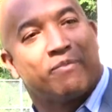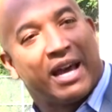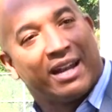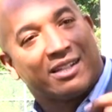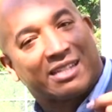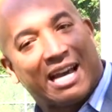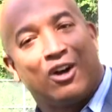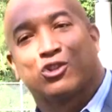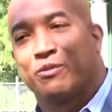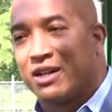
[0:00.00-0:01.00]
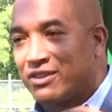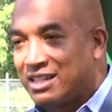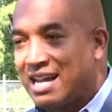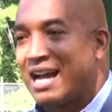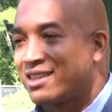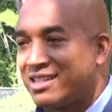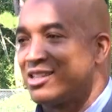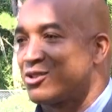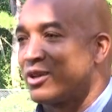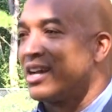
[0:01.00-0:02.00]
that as councilman of the 9th
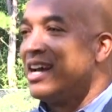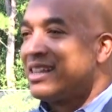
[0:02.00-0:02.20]
District,